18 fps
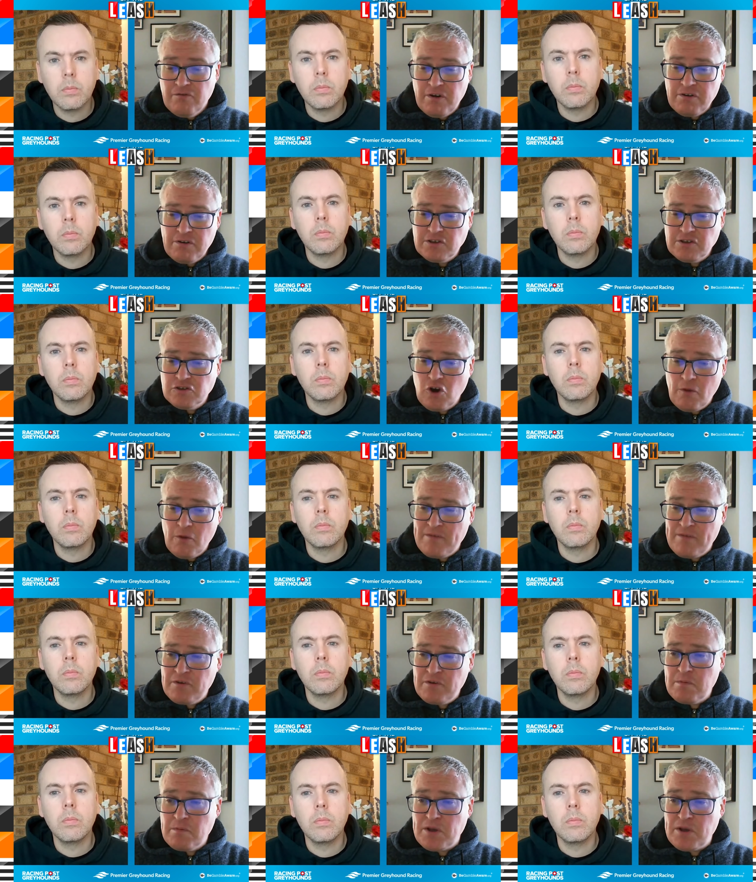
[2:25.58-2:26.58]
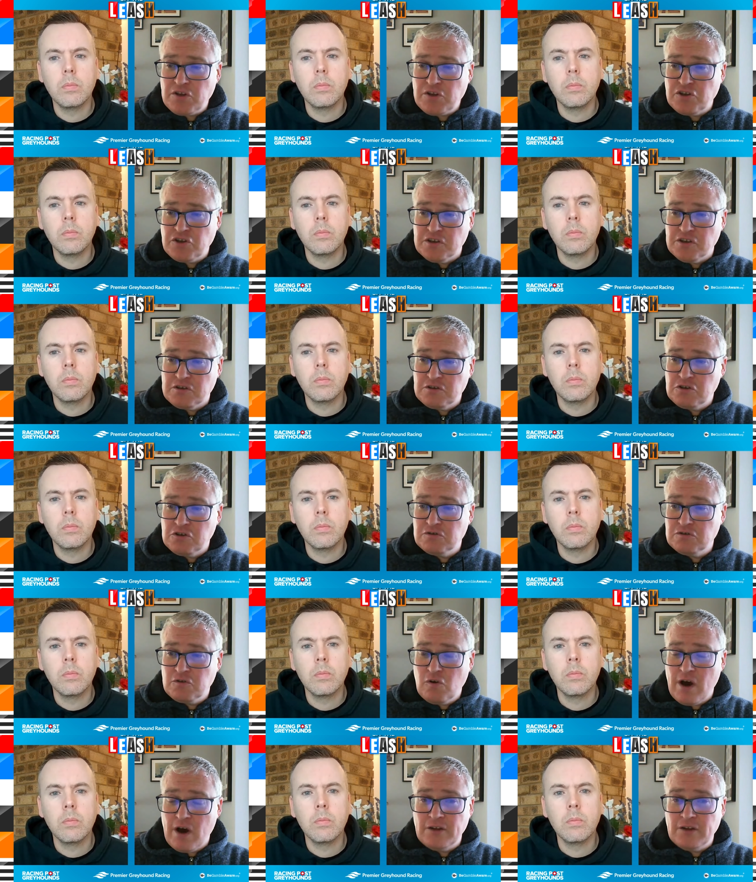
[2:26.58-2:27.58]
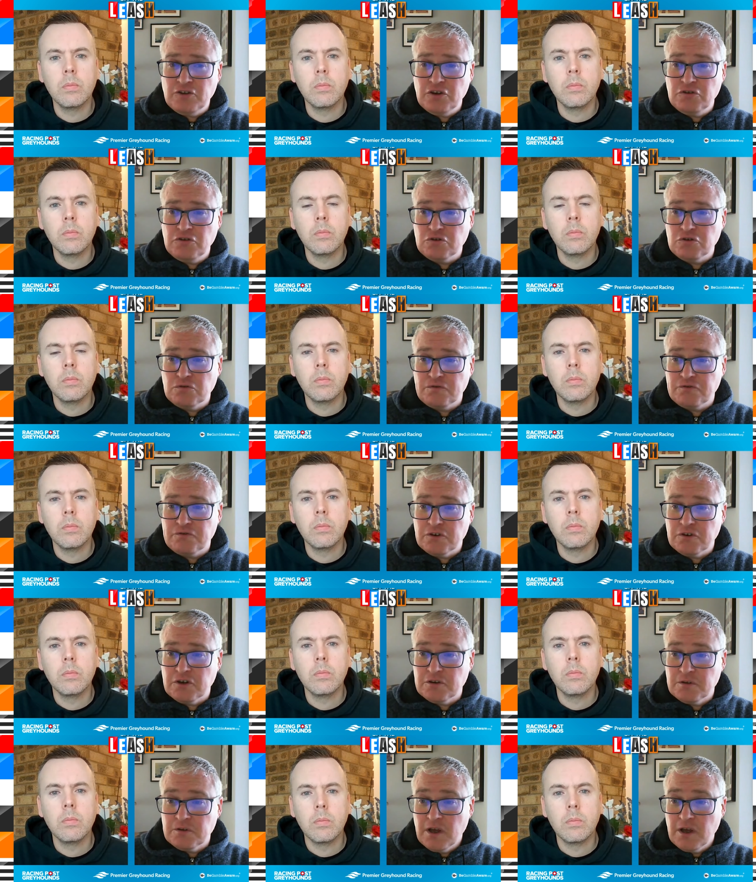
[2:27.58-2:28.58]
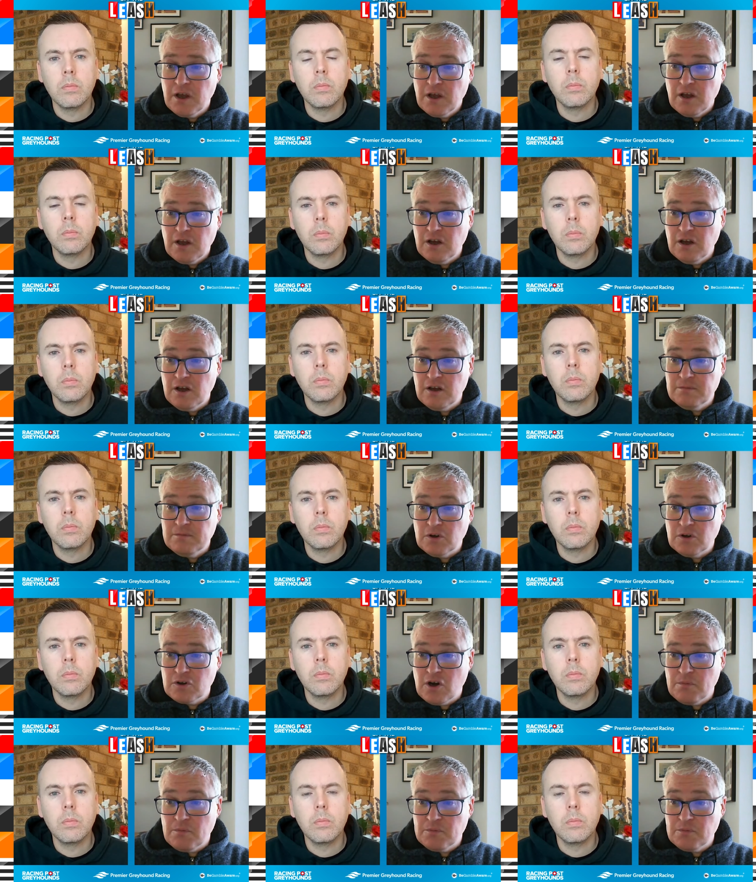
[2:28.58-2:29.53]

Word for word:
Speaker 1: very top-heavy with bitches. This is quite unusual for a